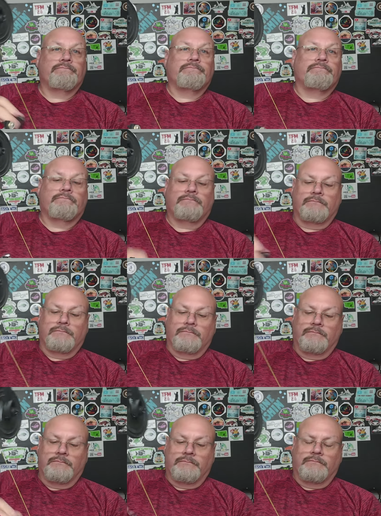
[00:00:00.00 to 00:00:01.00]

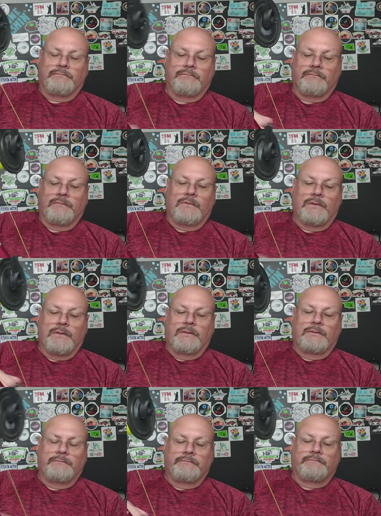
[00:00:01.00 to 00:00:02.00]

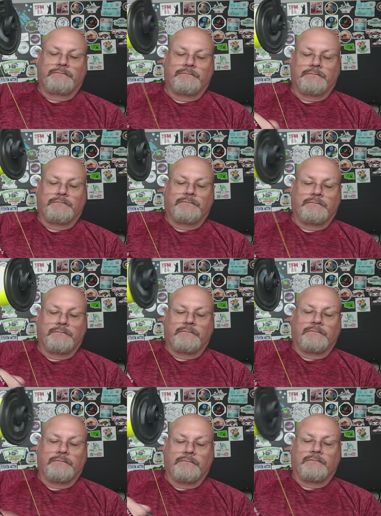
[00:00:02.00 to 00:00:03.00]

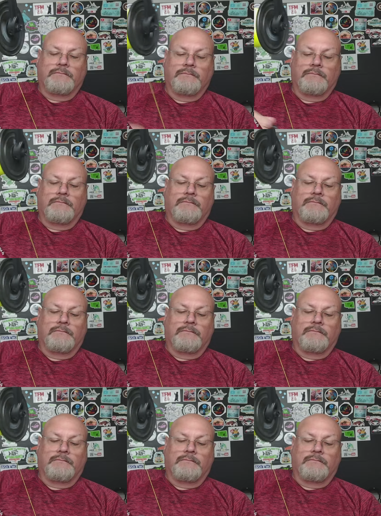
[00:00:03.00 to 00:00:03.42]
Nothing is said.